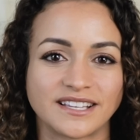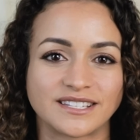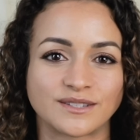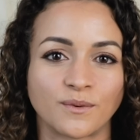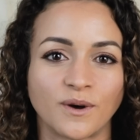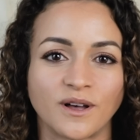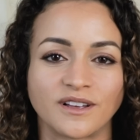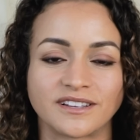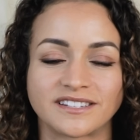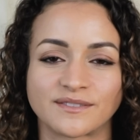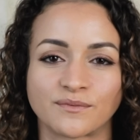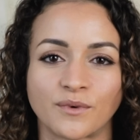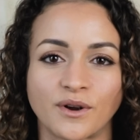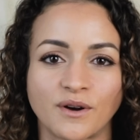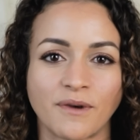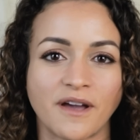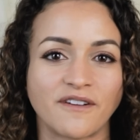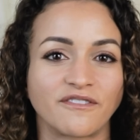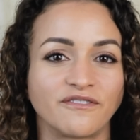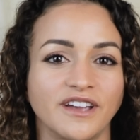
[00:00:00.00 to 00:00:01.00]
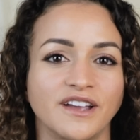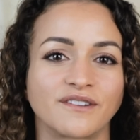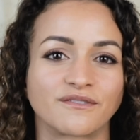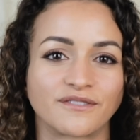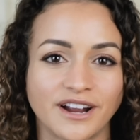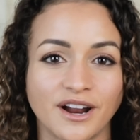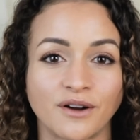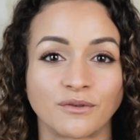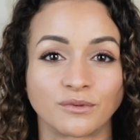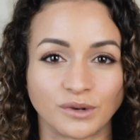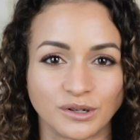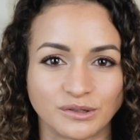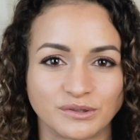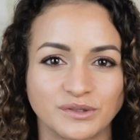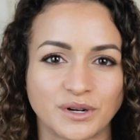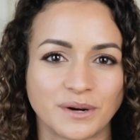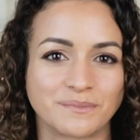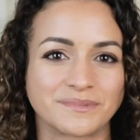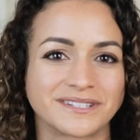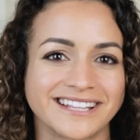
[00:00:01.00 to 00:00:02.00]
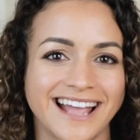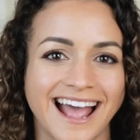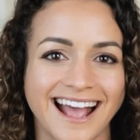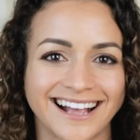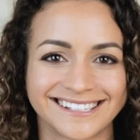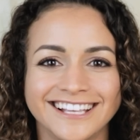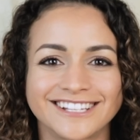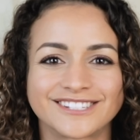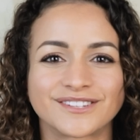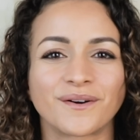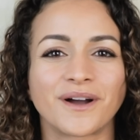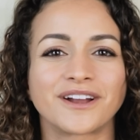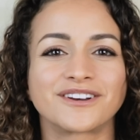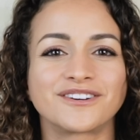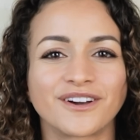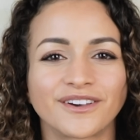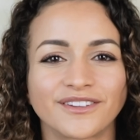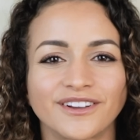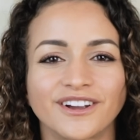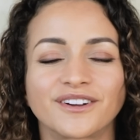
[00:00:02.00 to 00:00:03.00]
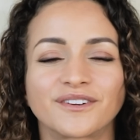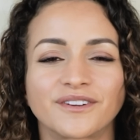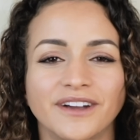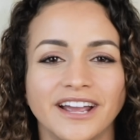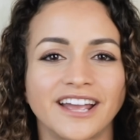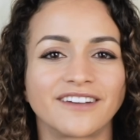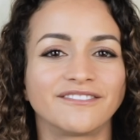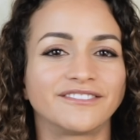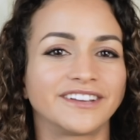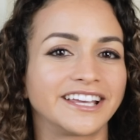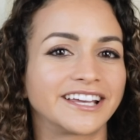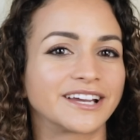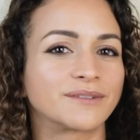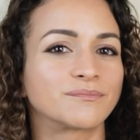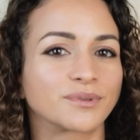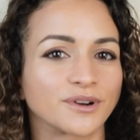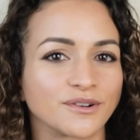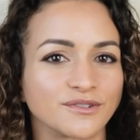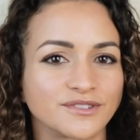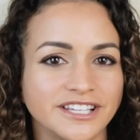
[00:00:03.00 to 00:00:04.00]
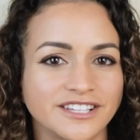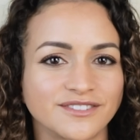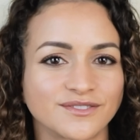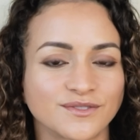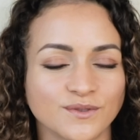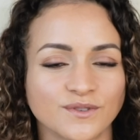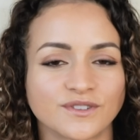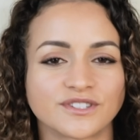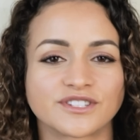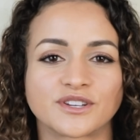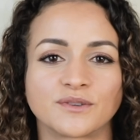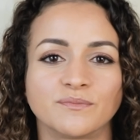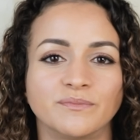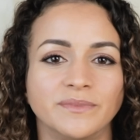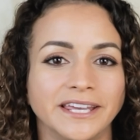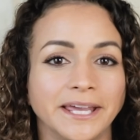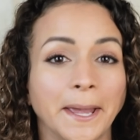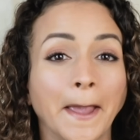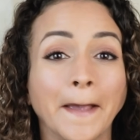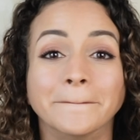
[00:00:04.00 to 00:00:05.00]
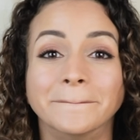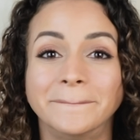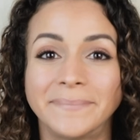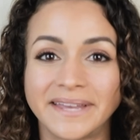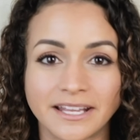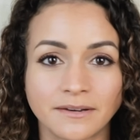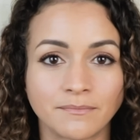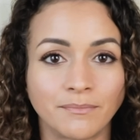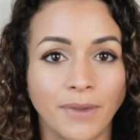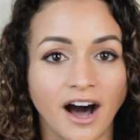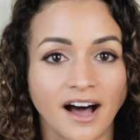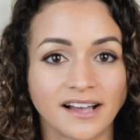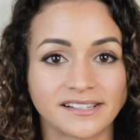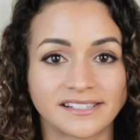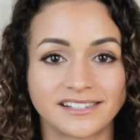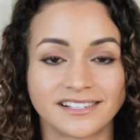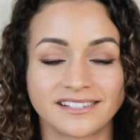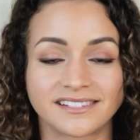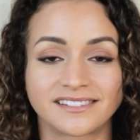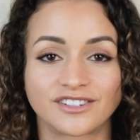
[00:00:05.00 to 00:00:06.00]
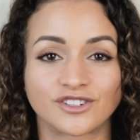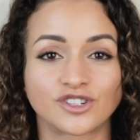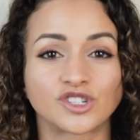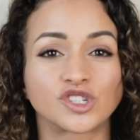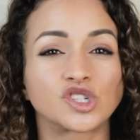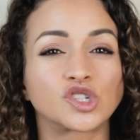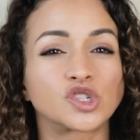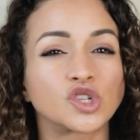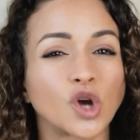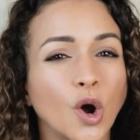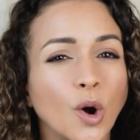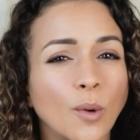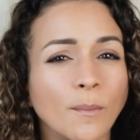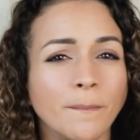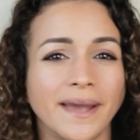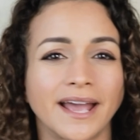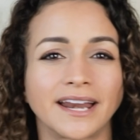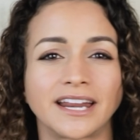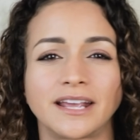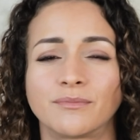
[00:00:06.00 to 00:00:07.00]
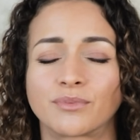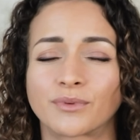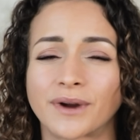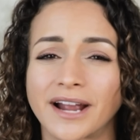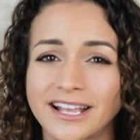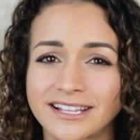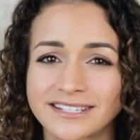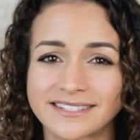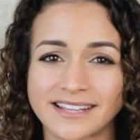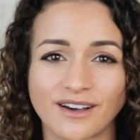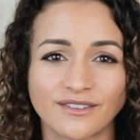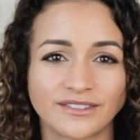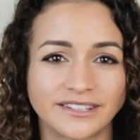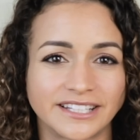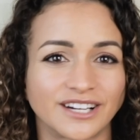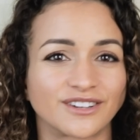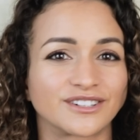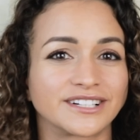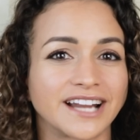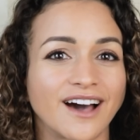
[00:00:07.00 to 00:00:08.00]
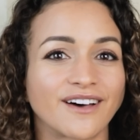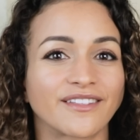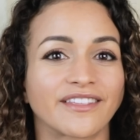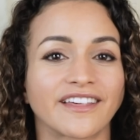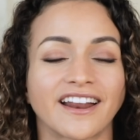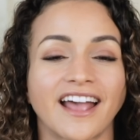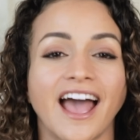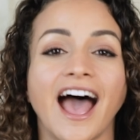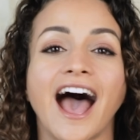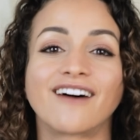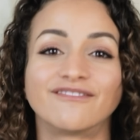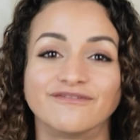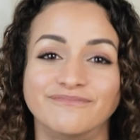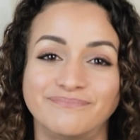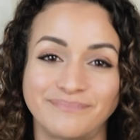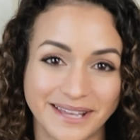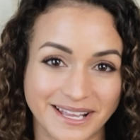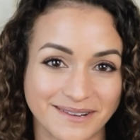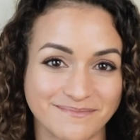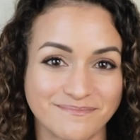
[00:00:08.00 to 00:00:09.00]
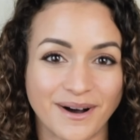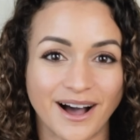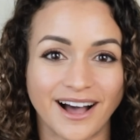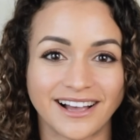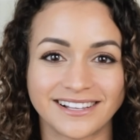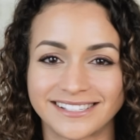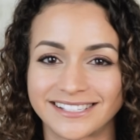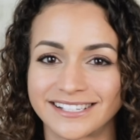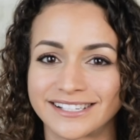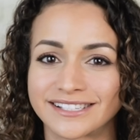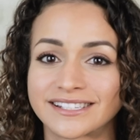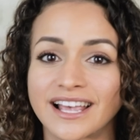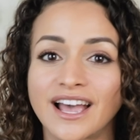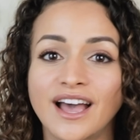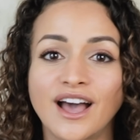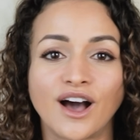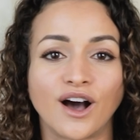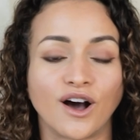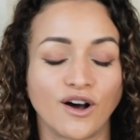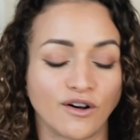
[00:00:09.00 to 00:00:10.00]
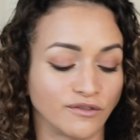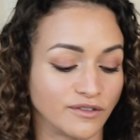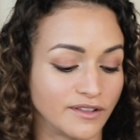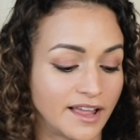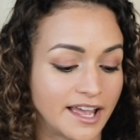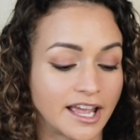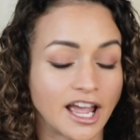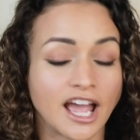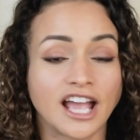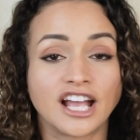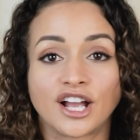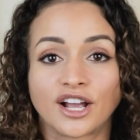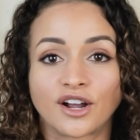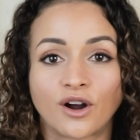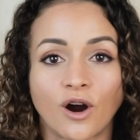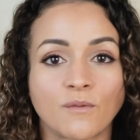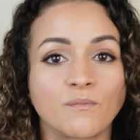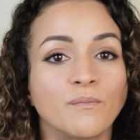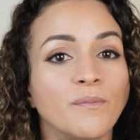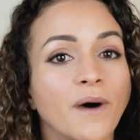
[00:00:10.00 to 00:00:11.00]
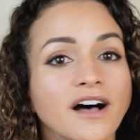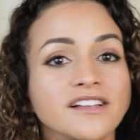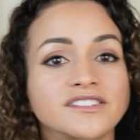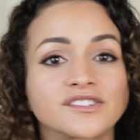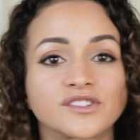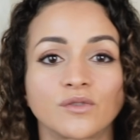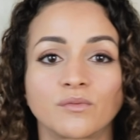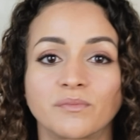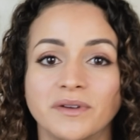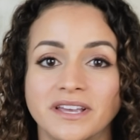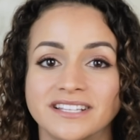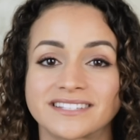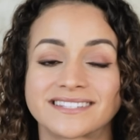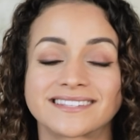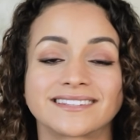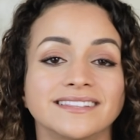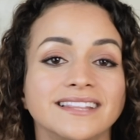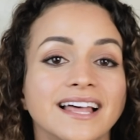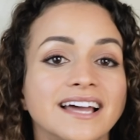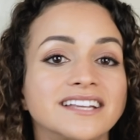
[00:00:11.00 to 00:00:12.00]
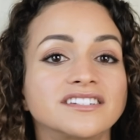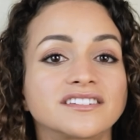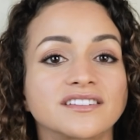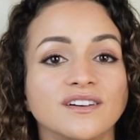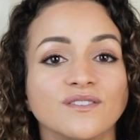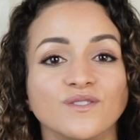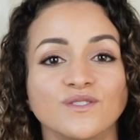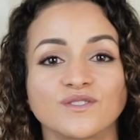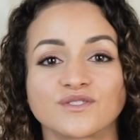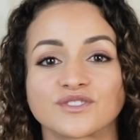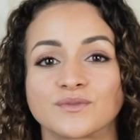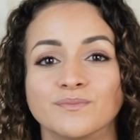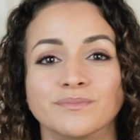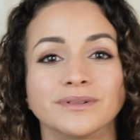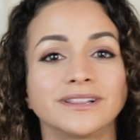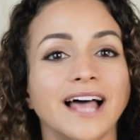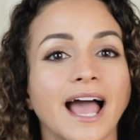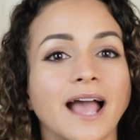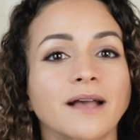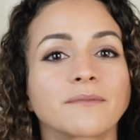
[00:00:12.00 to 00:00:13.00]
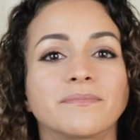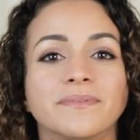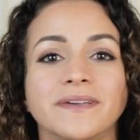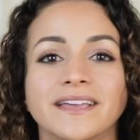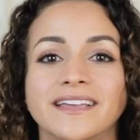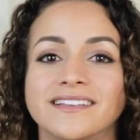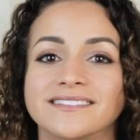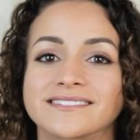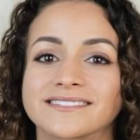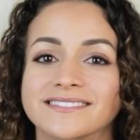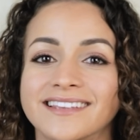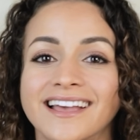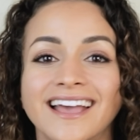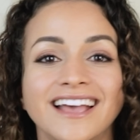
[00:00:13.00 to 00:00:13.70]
as well. It's one of my favorite road trip snacks. So another great vegan protein source could be bean pastas. There's so many brands out there now that have bean pastas of like garbanzo beans, lentils, black beans,